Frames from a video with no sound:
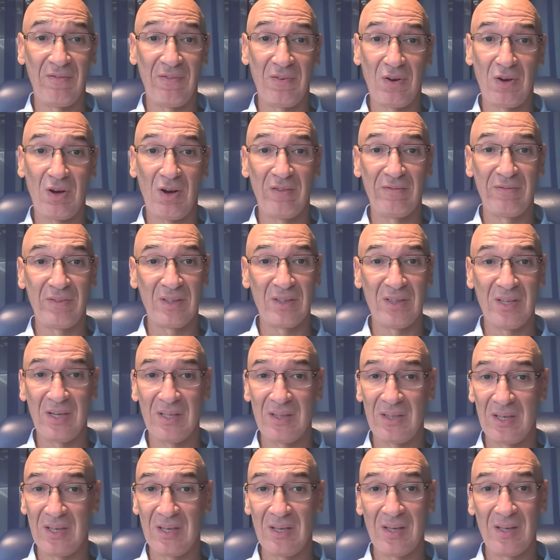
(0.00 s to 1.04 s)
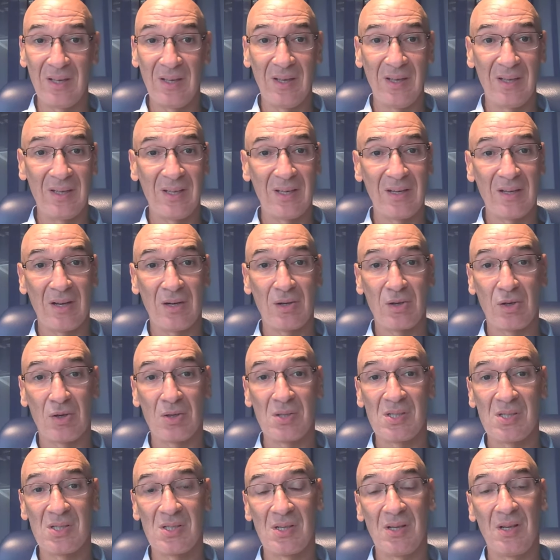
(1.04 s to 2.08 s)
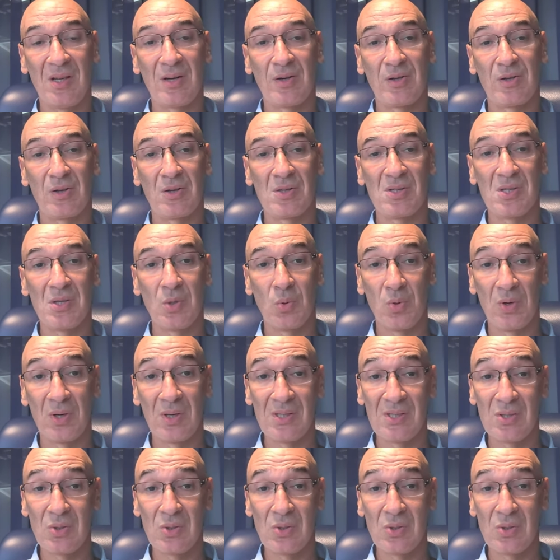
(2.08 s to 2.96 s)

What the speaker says: COVID hitting across the world.